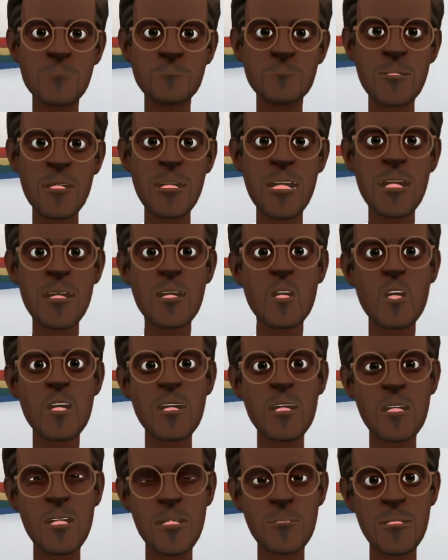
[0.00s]
but it is
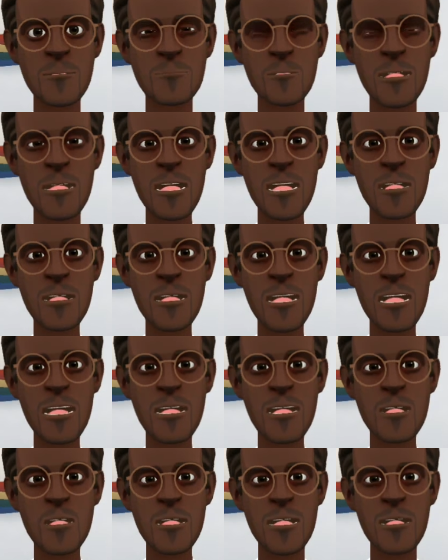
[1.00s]
worth remembering that in
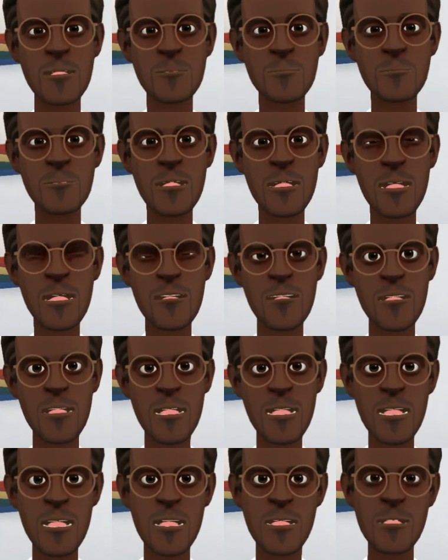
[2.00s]
general, these
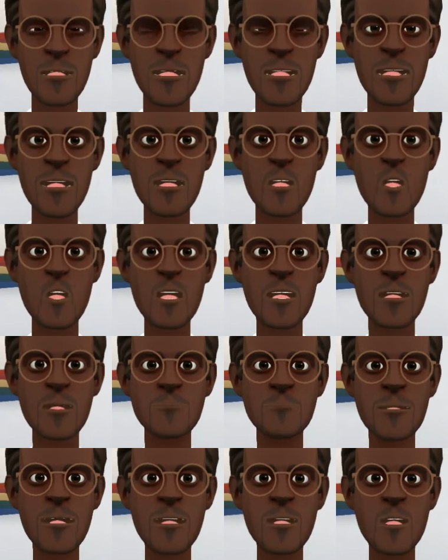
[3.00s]
functions tend to work
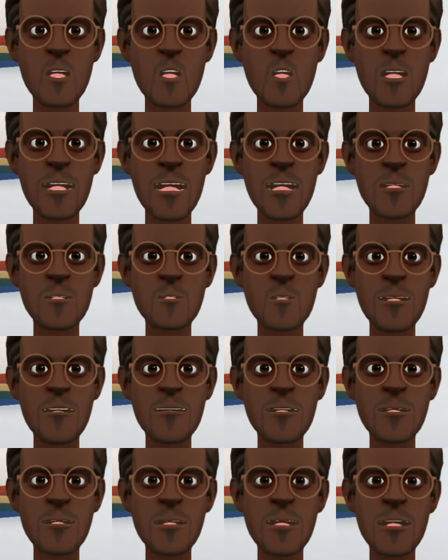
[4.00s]
better on Windows
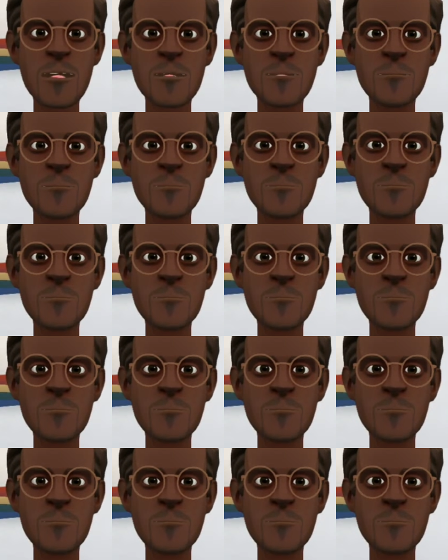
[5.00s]
devices.